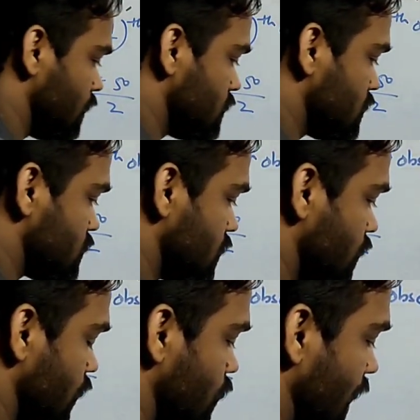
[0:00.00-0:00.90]
This is
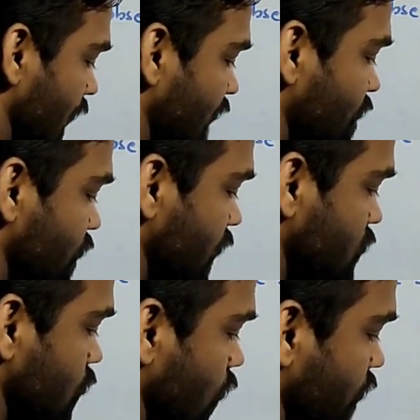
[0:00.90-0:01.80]
equal to
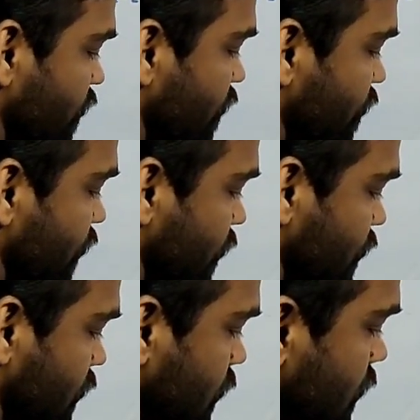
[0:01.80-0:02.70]
average of 5th
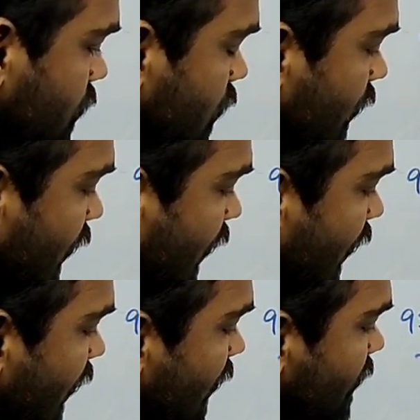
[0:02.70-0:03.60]

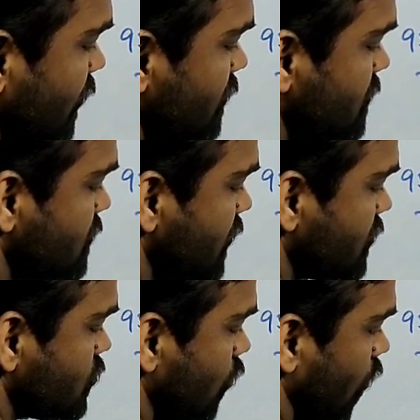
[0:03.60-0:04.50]
and 6th